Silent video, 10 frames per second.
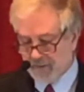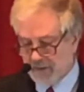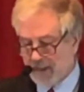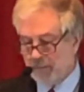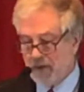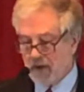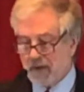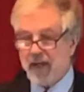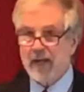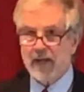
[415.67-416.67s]

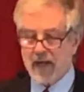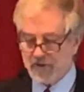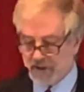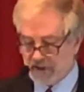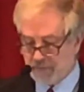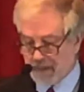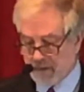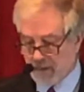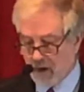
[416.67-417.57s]
DPRK has suspended